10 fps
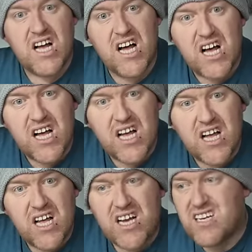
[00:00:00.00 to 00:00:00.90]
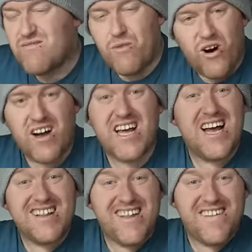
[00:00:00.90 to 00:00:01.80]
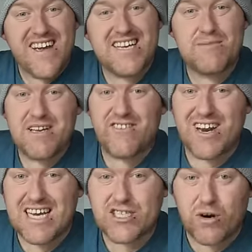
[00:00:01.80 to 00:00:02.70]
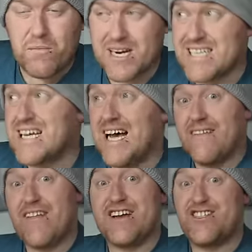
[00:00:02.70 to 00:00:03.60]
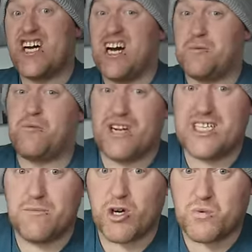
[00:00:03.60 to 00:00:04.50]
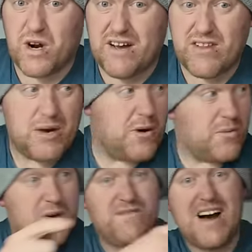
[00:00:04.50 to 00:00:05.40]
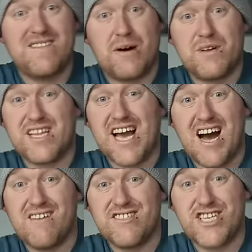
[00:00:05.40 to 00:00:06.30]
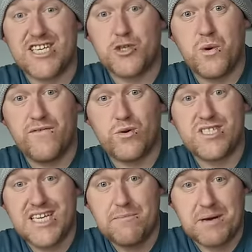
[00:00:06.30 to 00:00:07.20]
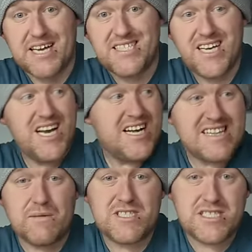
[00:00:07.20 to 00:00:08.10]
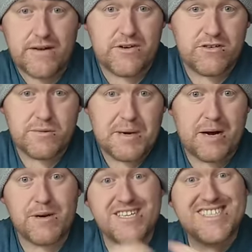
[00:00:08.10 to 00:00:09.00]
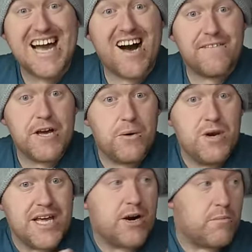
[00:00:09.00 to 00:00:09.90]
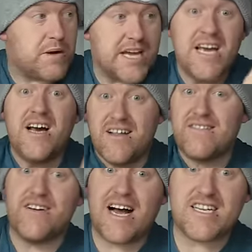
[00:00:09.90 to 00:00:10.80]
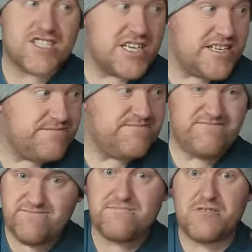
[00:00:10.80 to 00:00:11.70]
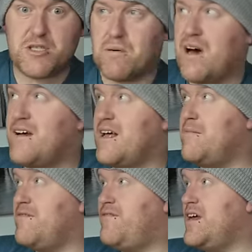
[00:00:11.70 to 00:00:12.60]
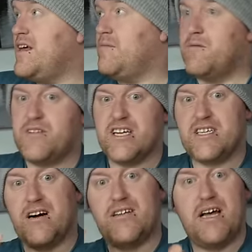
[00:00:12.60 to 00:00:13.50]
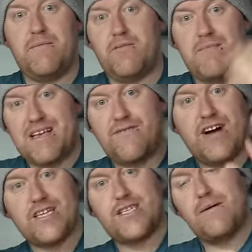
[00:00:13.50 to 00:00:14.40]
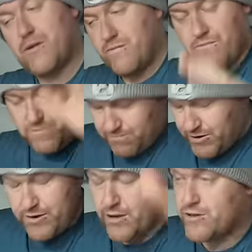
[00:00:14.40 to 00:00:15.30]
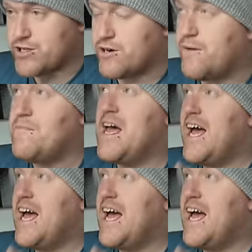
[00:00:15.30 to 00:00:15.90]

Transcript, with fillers: huh why? The thing is, when you've got less companies, they can charge pretty much whatever they want. We found that with the R&J swivel seat base, that was £700 because they are the only company that actually supply them and fit them and design them and manufacture them and you know the score.